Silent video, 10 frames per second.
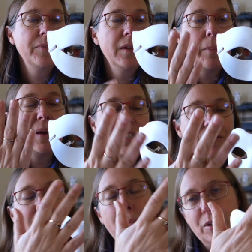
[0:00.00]
a piece of
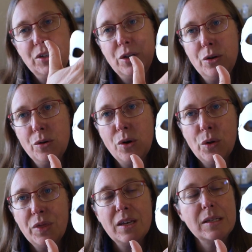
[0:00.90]
fabric to go
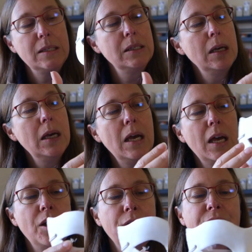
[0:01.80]
on this,
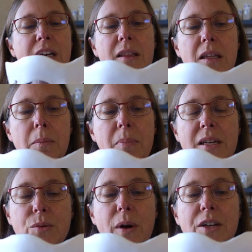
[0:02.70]
and I figured that the
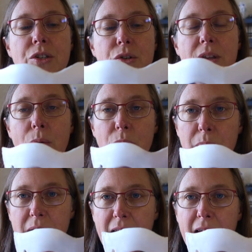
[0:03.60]
best way to do that would
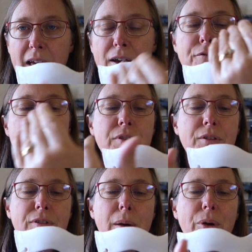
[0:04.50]
be to have the
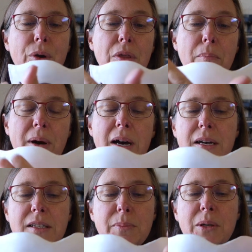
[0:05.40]
fabric on the
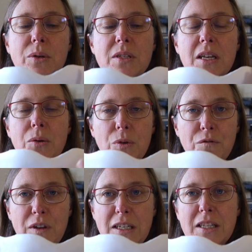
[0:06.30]
bias, because then it would
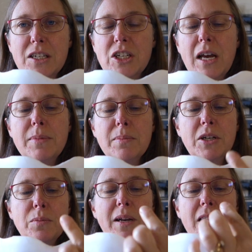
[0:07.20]
fit to the shapes
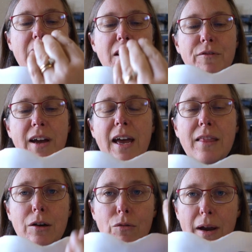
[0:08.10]
much better than if I had
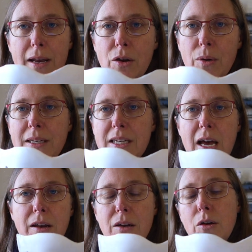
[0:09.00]
the grain going
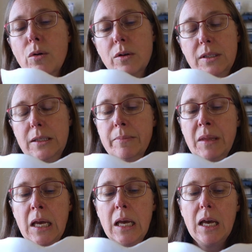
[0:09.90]
down and across.
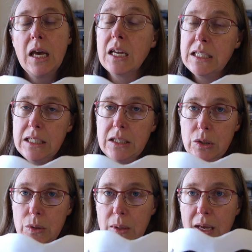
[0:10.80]
And I did
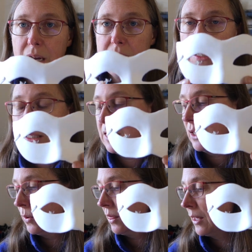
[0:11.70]
do that. I did
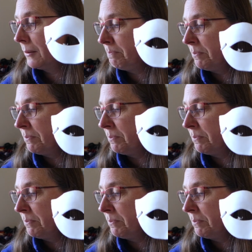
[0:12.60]
stick with that.